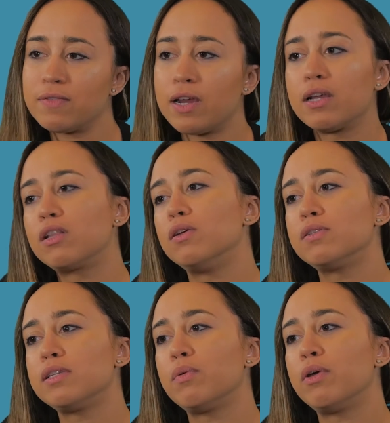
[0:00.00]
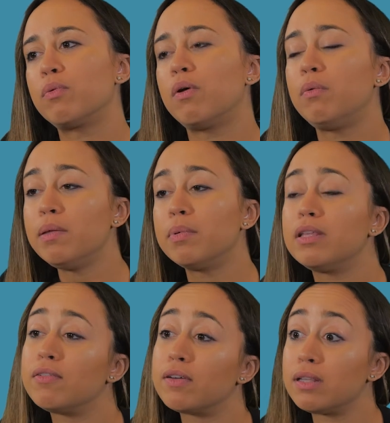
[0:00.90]
very closely with what we
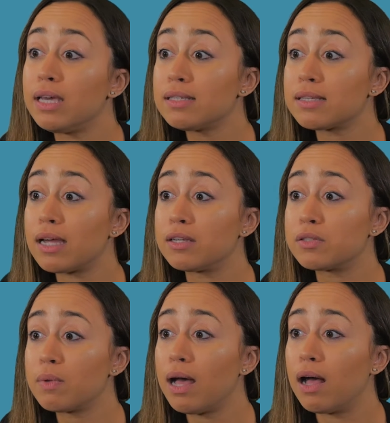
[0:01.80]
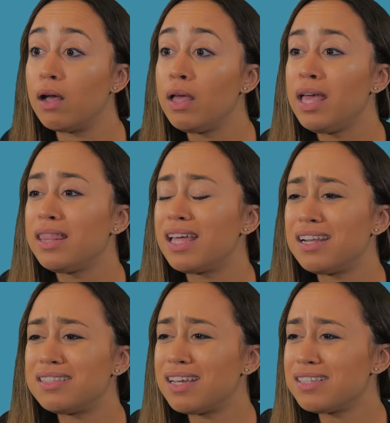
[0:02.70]
believe at Lakeside as well, that
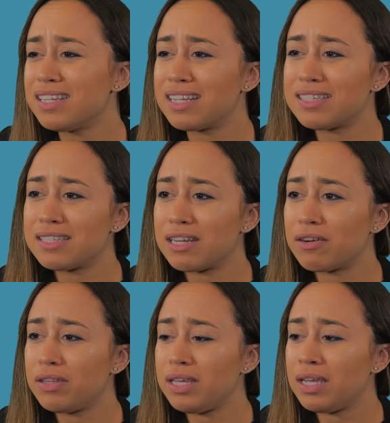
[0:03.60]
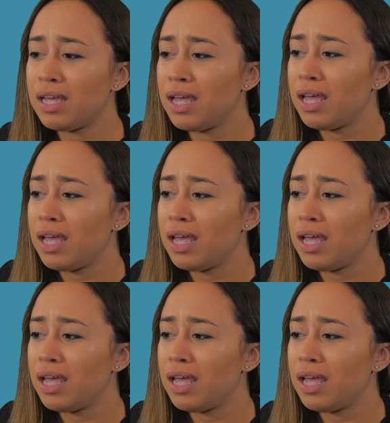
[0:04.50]
it doesn't necessarily,